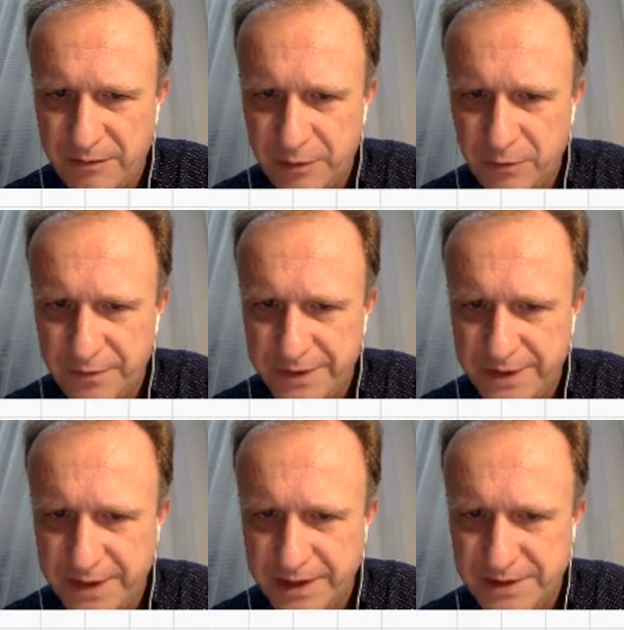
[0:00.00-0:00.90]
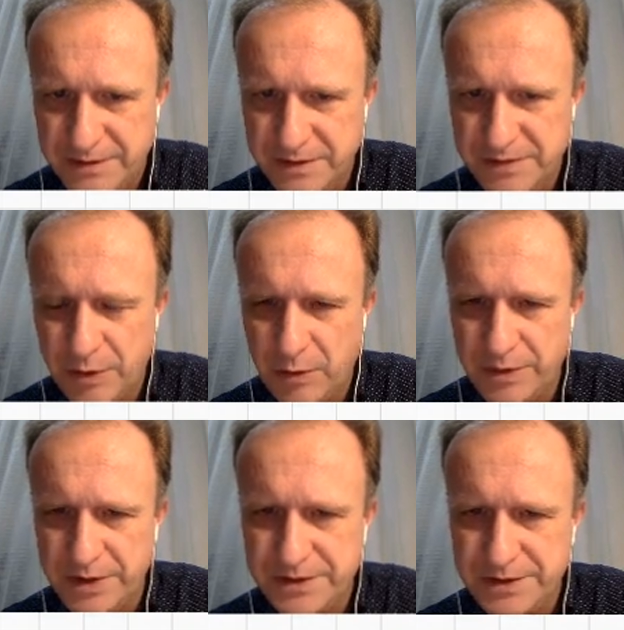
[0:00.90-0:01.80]
of negative
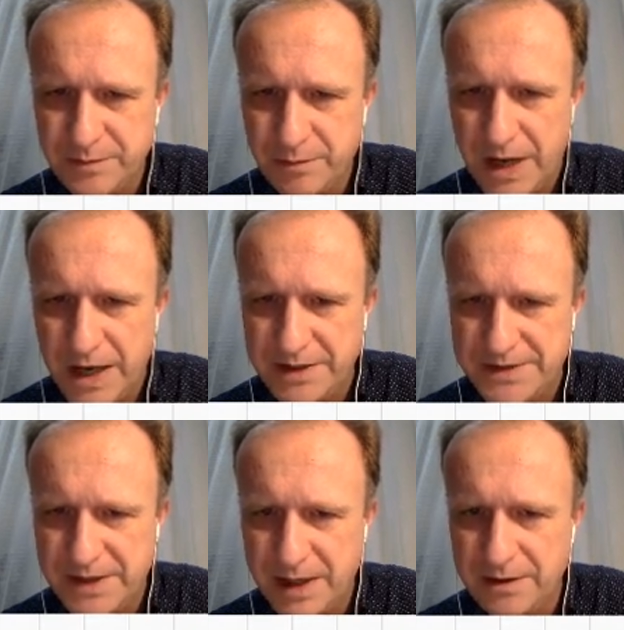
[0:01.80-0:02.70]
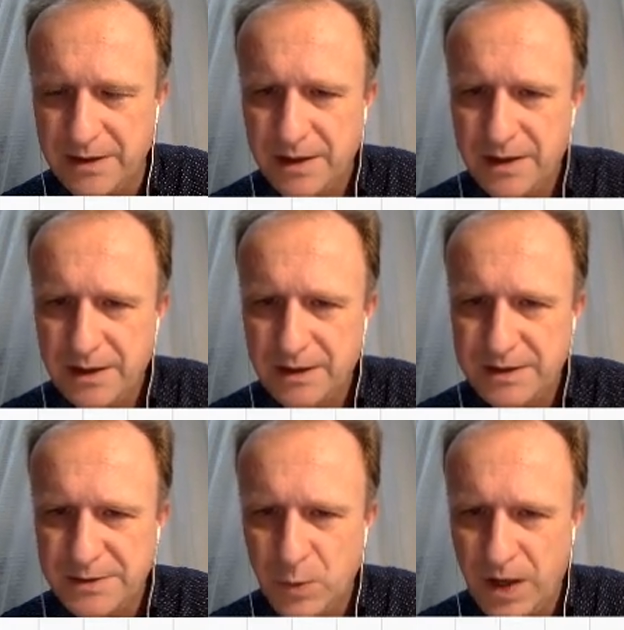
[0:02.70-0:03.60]
exponent minus n
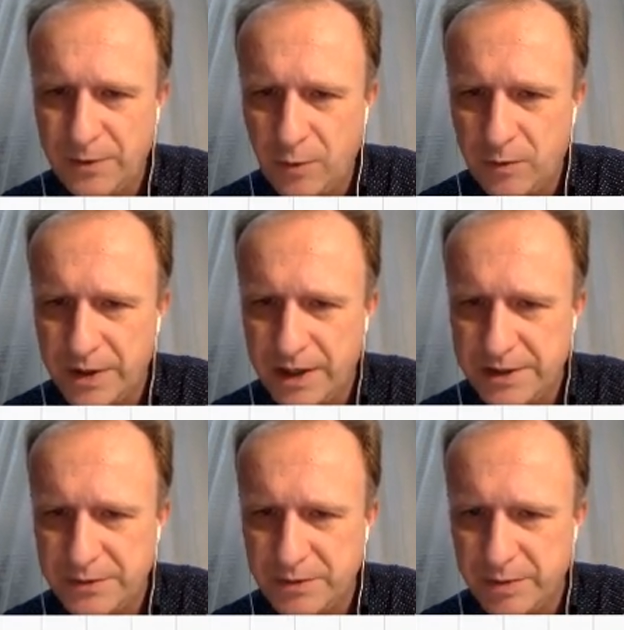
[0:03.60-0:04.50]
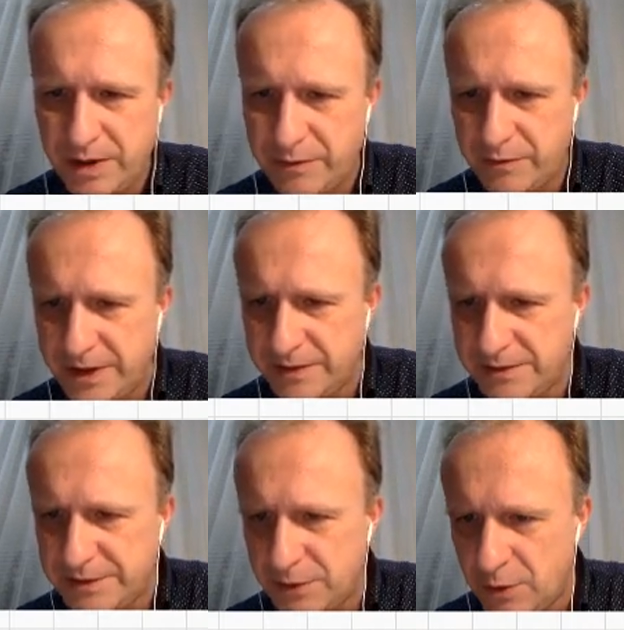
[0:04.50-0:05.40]
is 1 over a to the power of n.
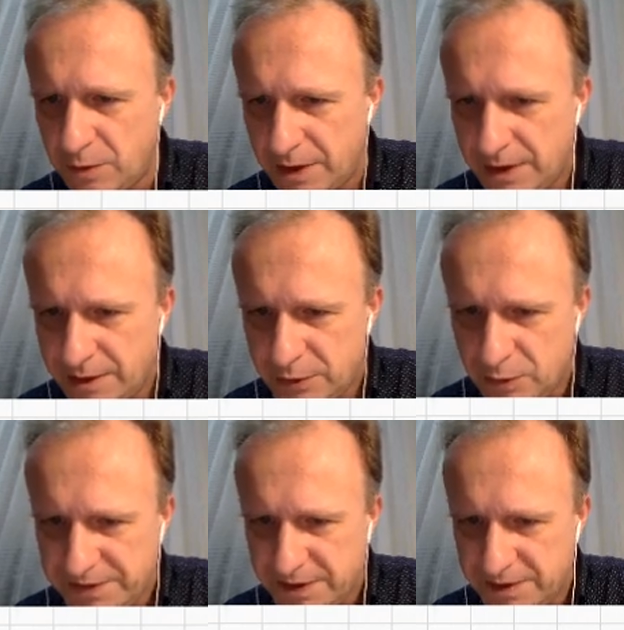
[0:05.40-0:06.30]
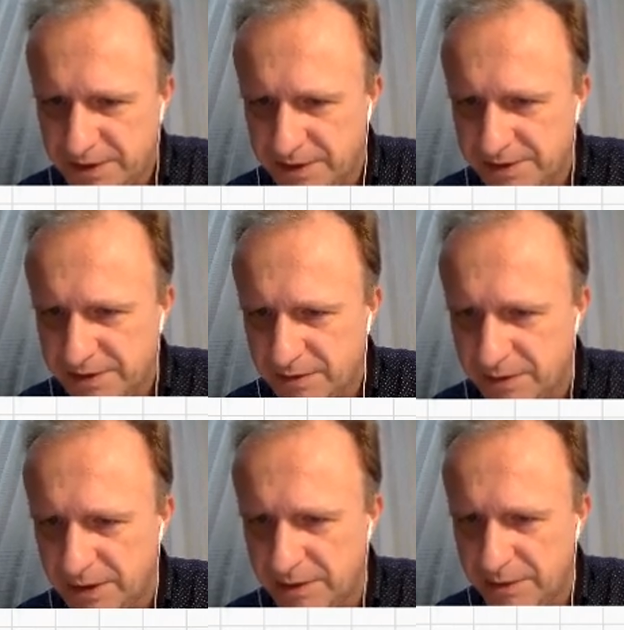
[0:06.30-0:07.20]
So using this, we
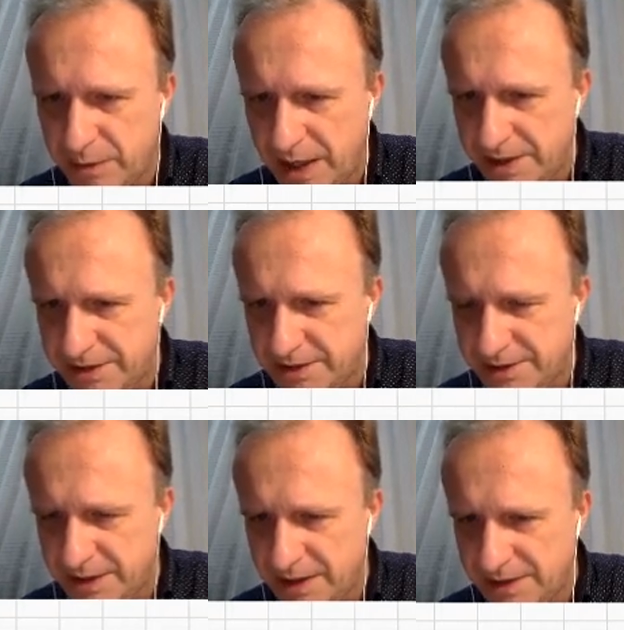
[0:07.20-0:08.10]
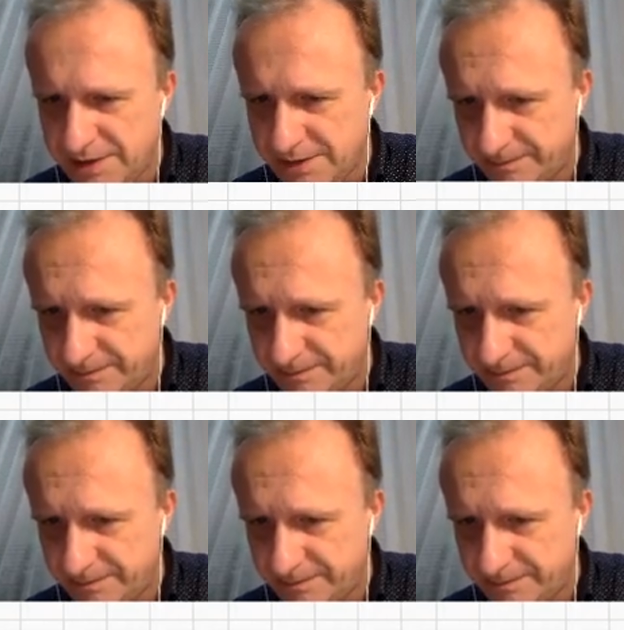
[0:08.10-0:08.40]
can rewrite it as